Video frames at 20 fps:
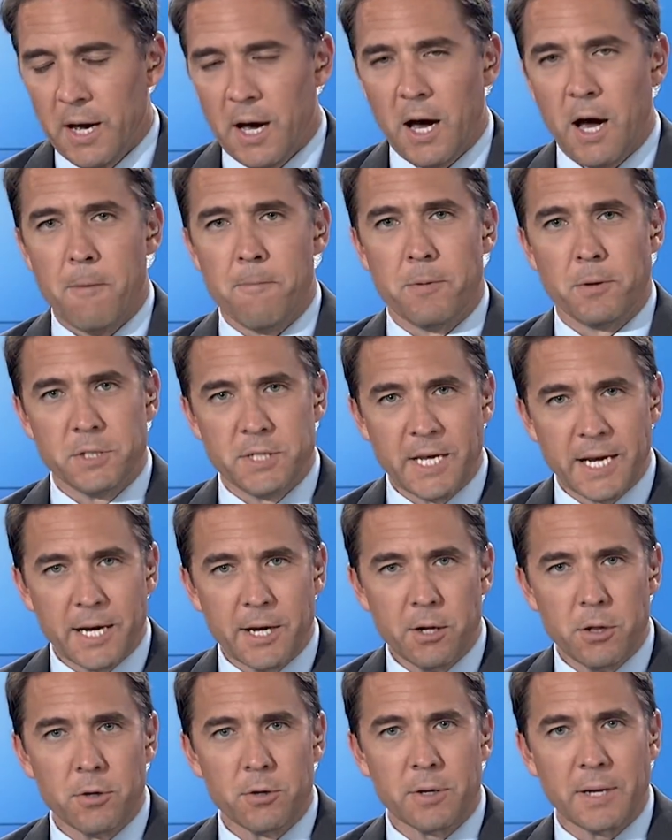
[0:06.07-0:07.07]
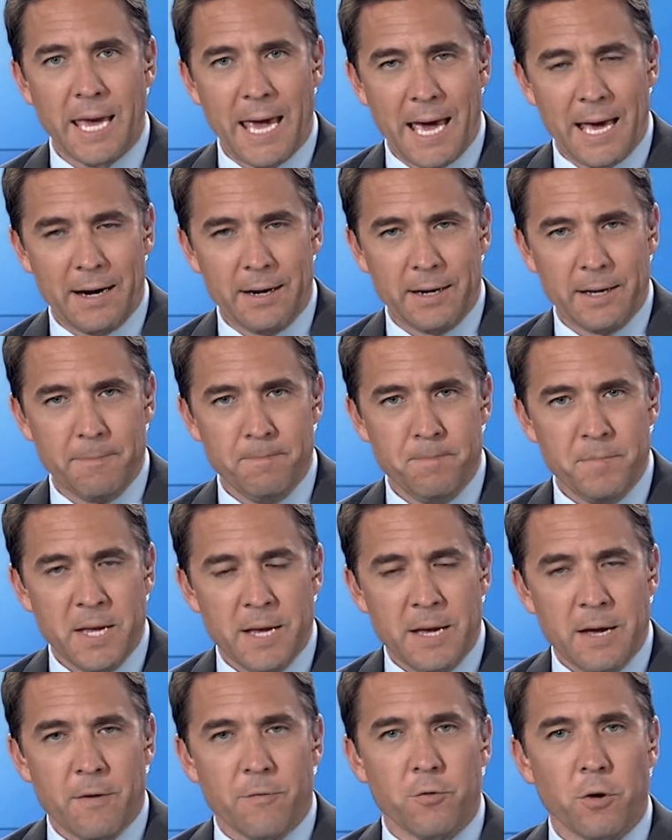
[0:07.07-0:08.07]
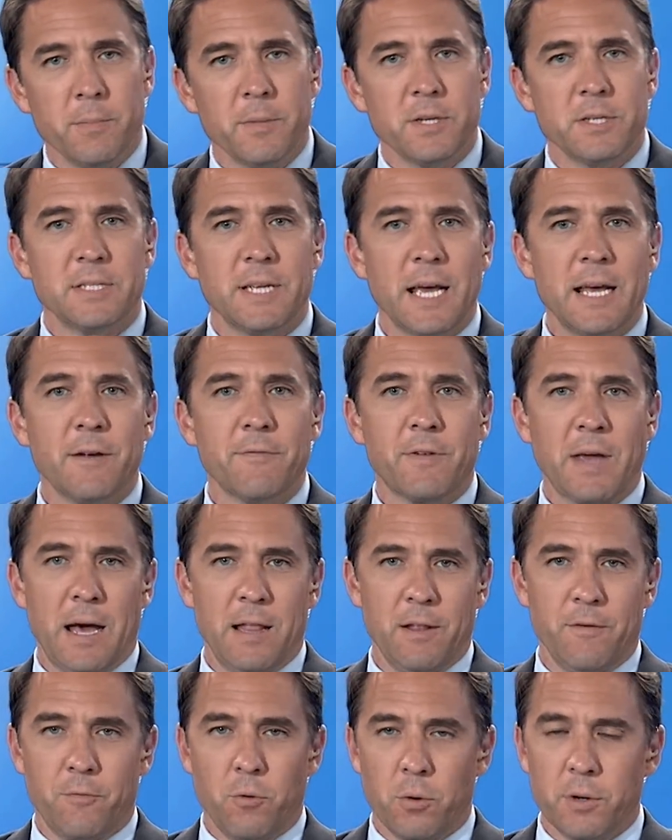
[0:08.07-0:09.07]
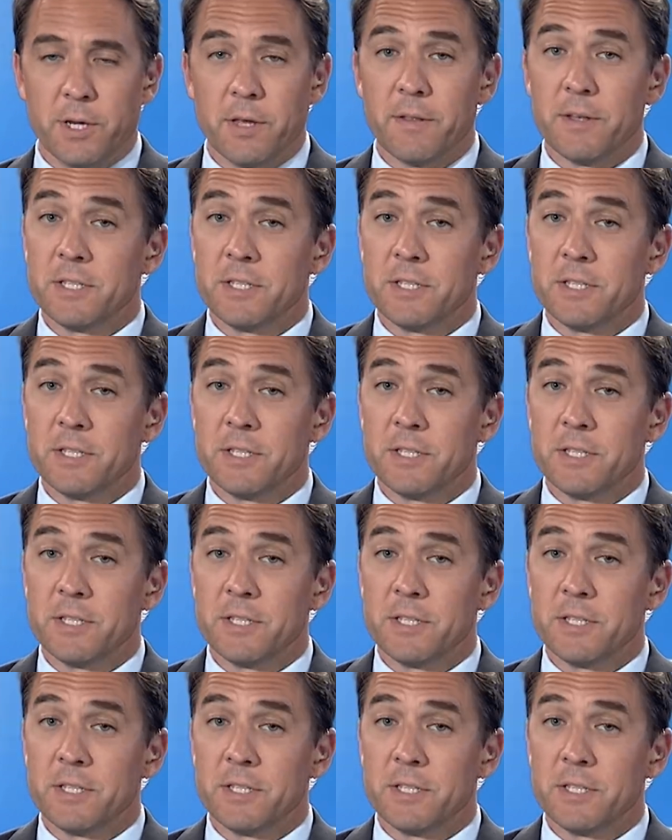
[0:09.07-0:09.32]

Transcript: a particular candidate from the state of California.